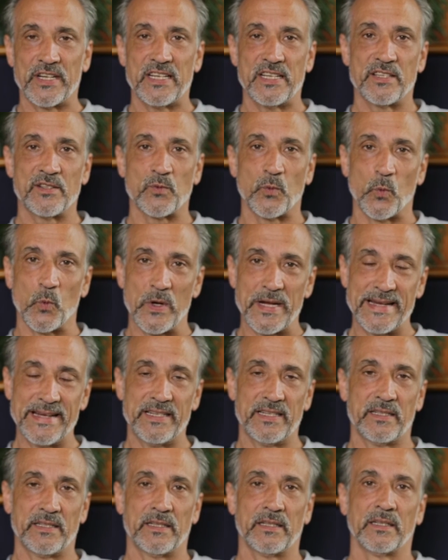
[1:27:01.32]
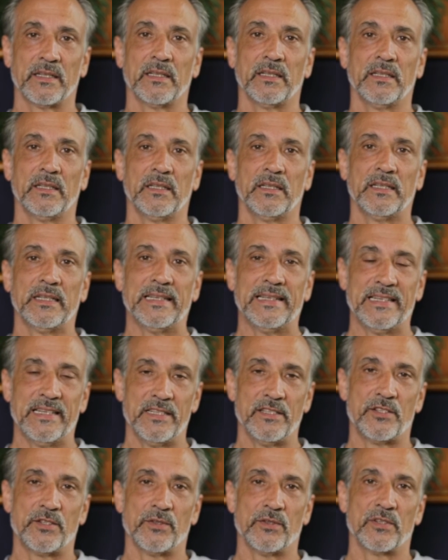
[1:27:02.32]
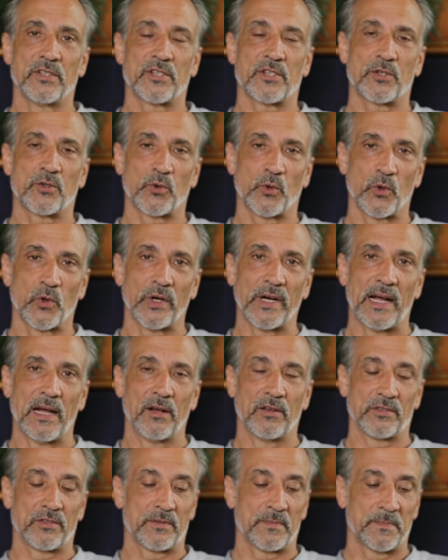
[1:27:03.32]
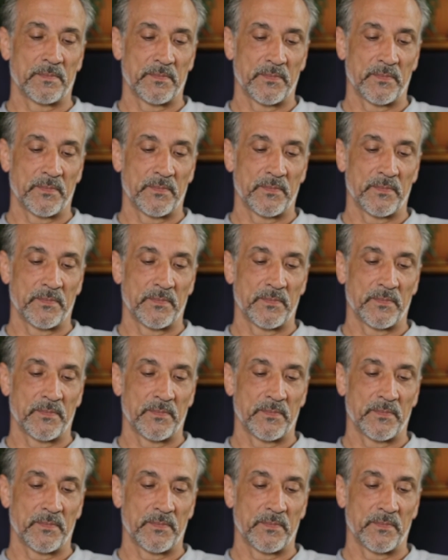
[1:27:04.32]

his wheat into the storehouse.